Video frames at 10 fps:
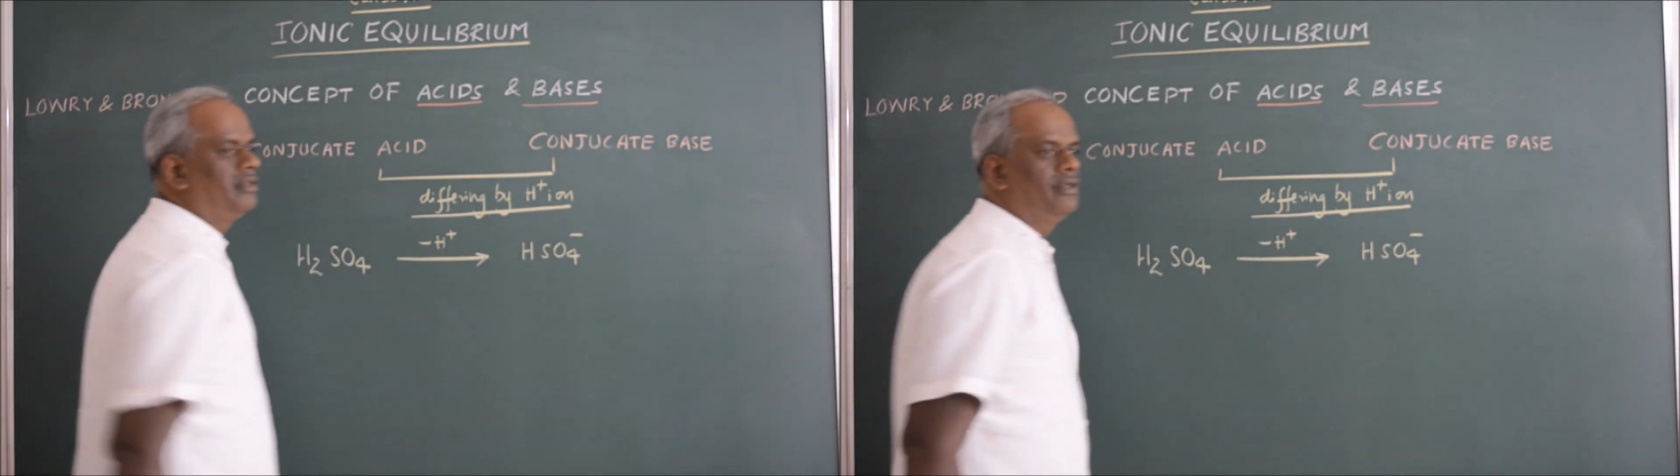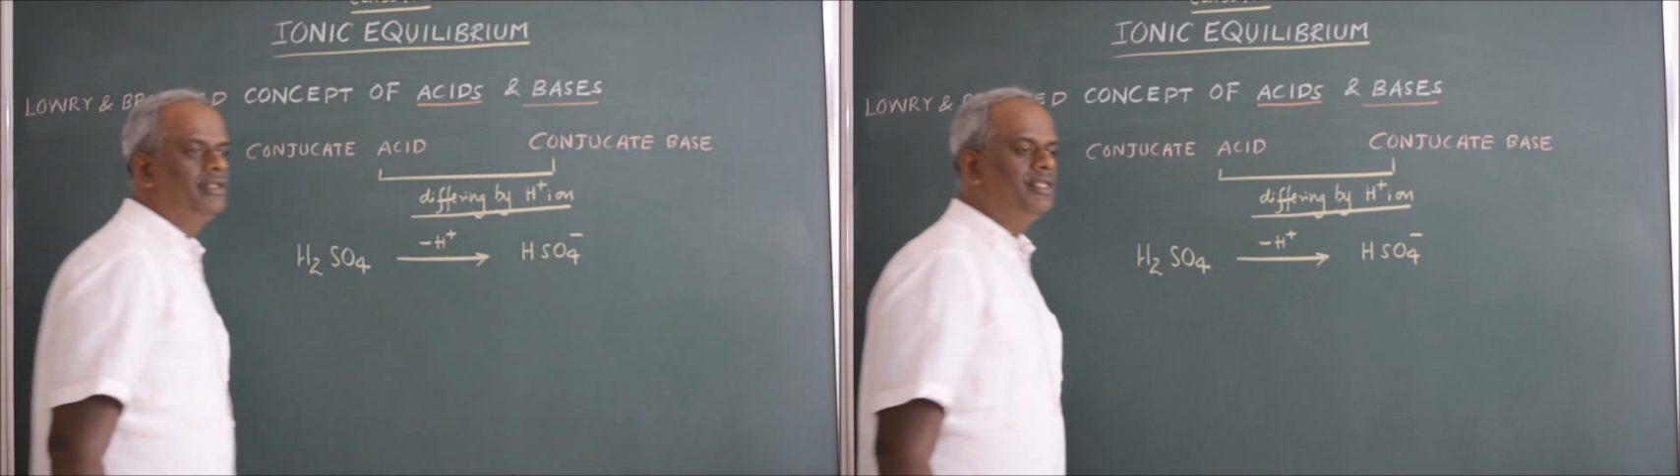
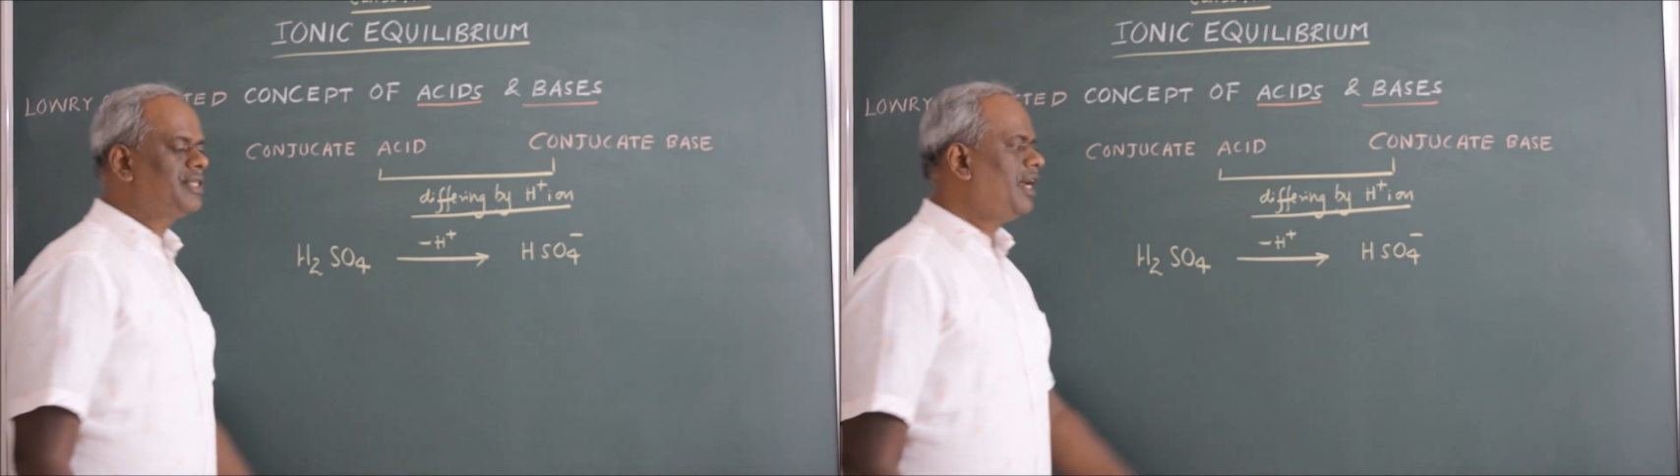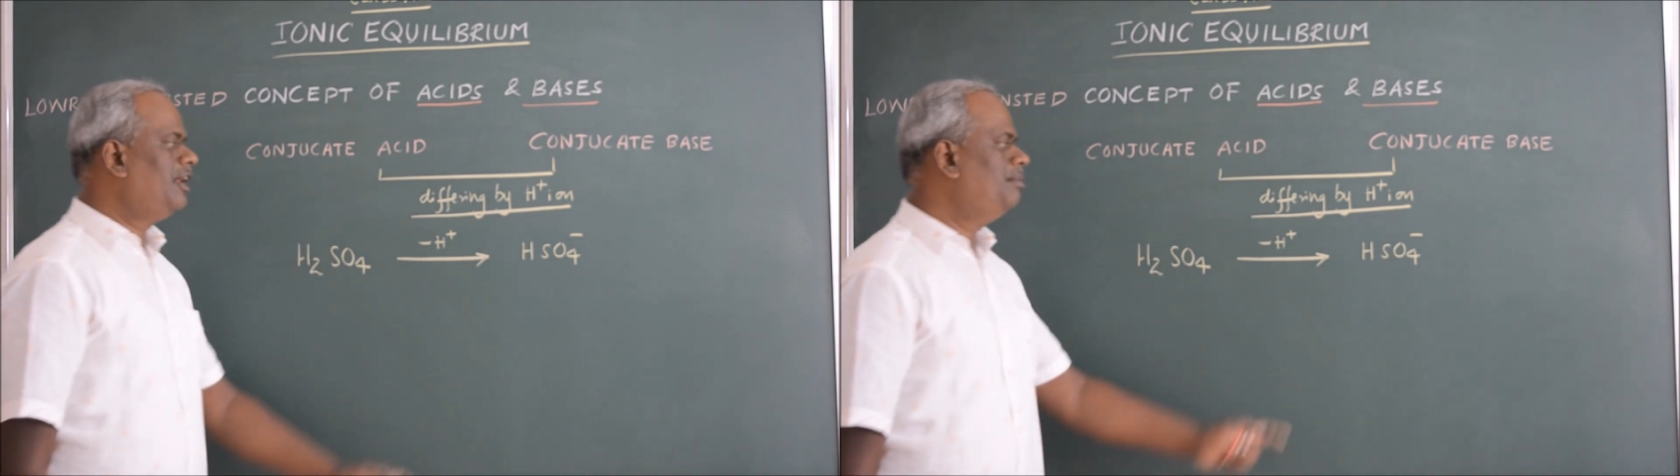So this
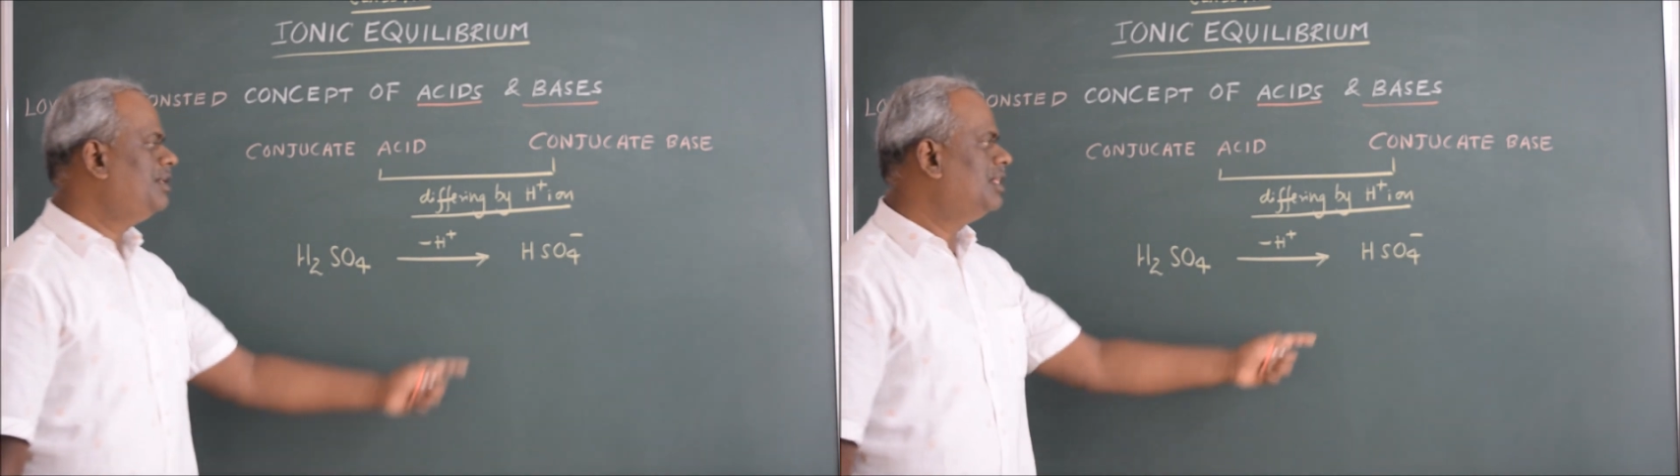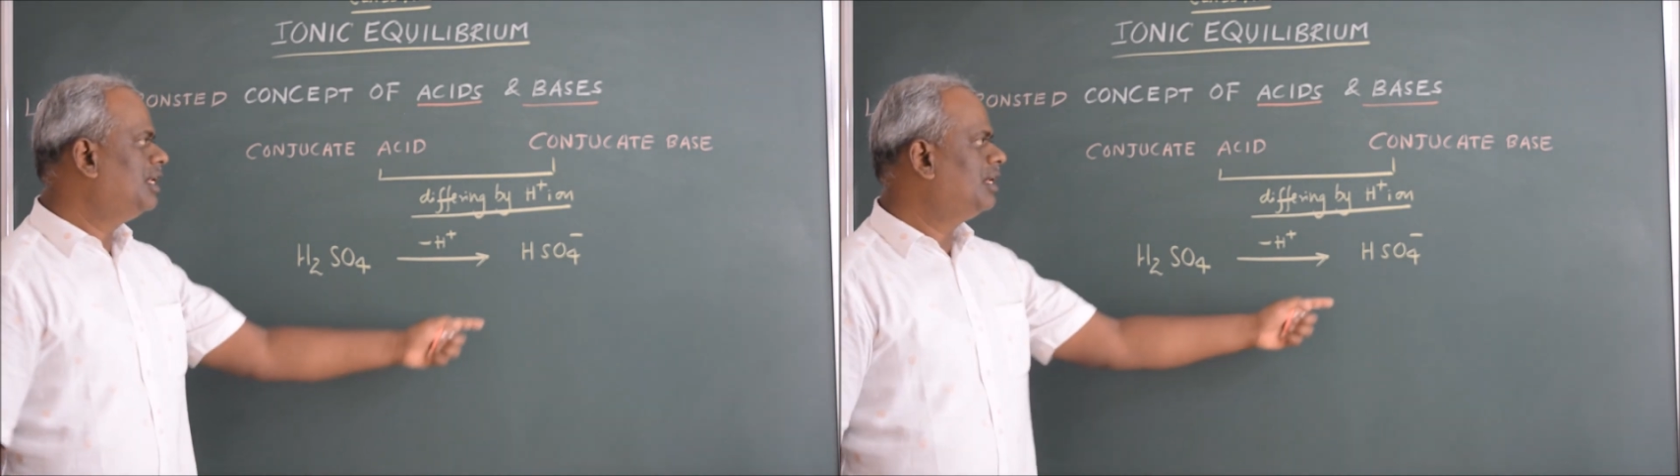can be
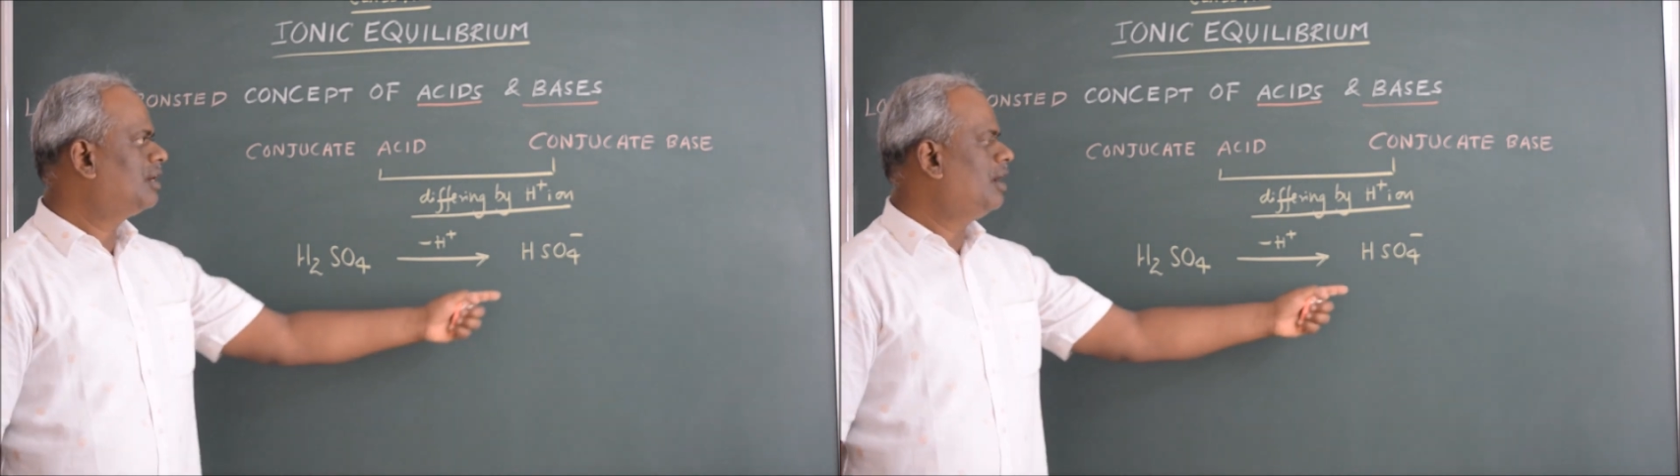the